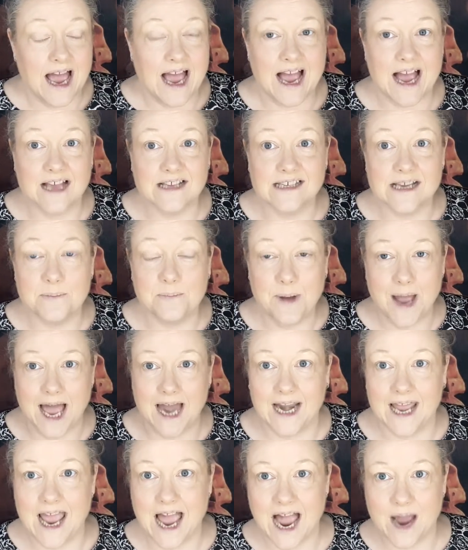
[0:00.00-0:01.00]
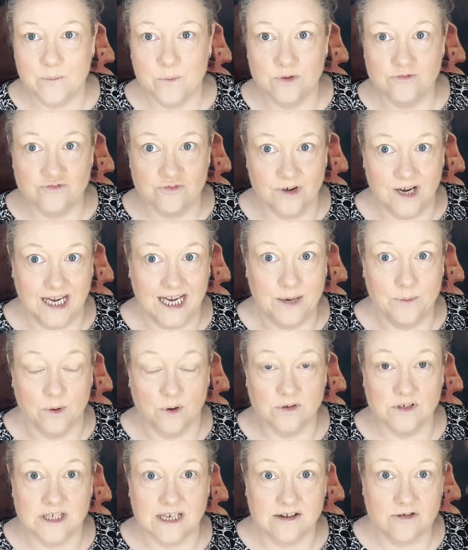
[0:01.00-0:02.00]
as a palette I would really
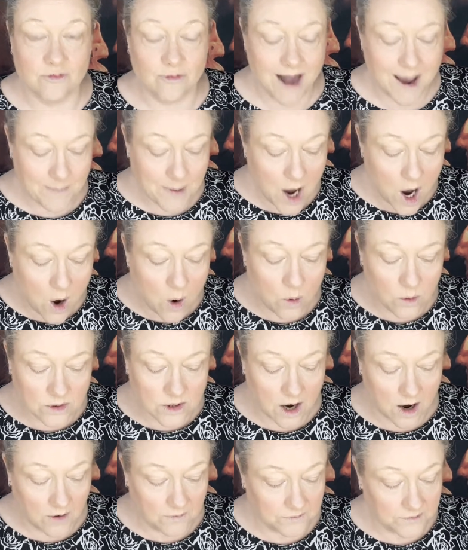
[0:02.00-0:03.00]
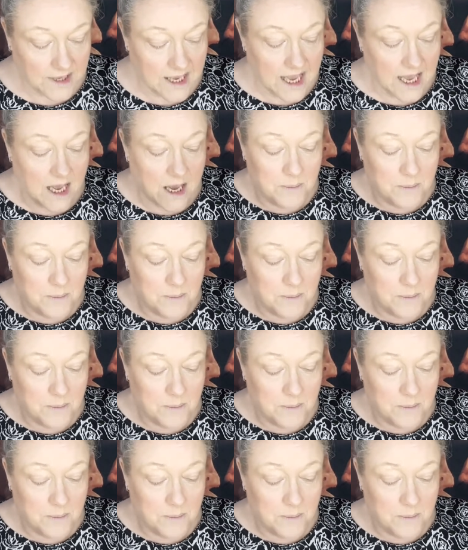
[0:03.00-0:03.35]
want to grab hold of.